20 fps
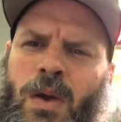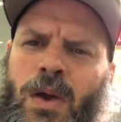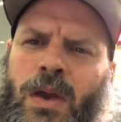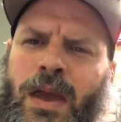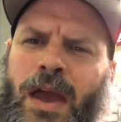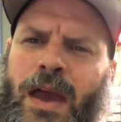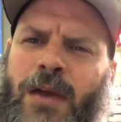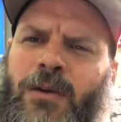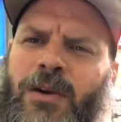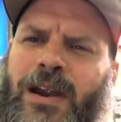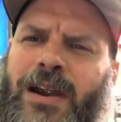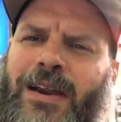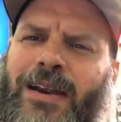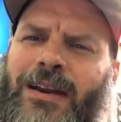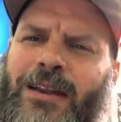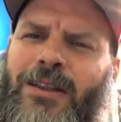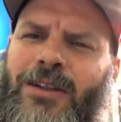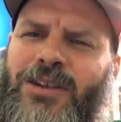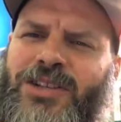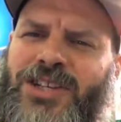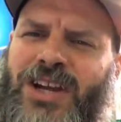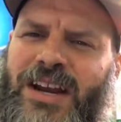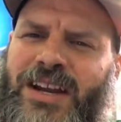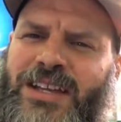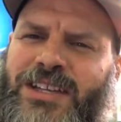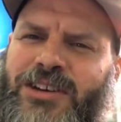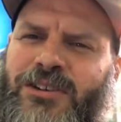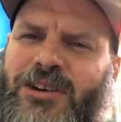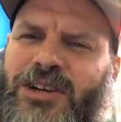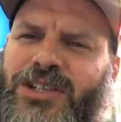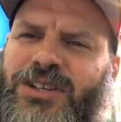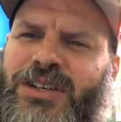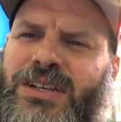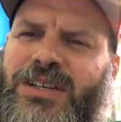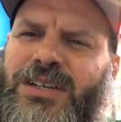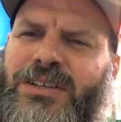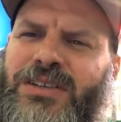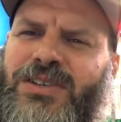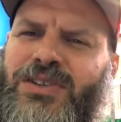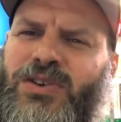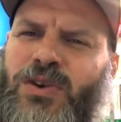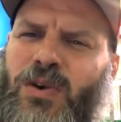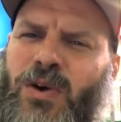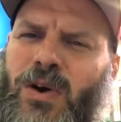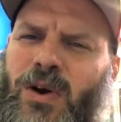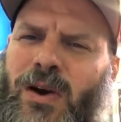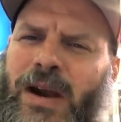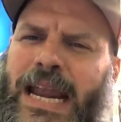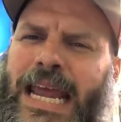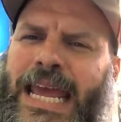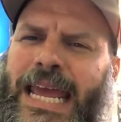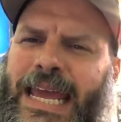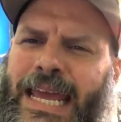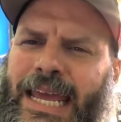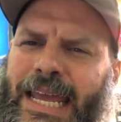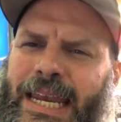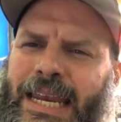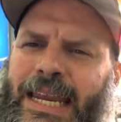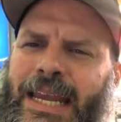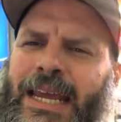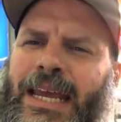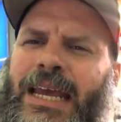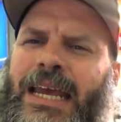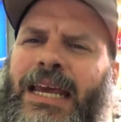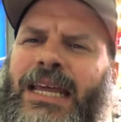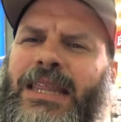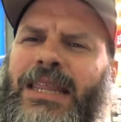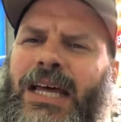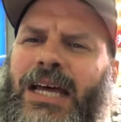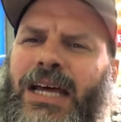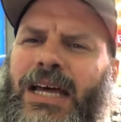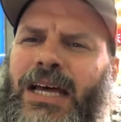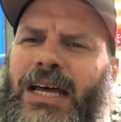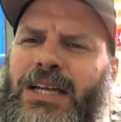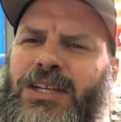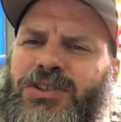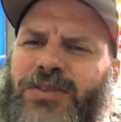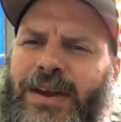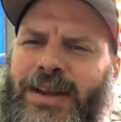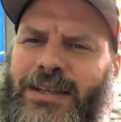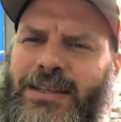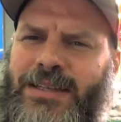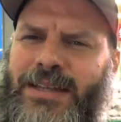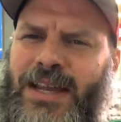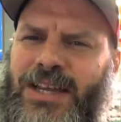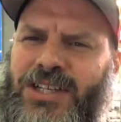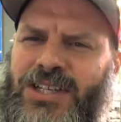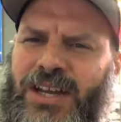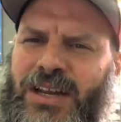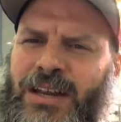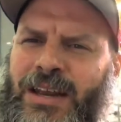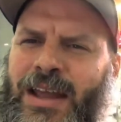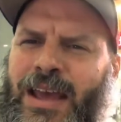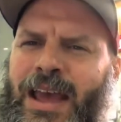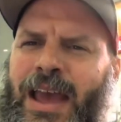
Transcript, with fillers: Okay, we're here at a little Chinese grocery store in the train station,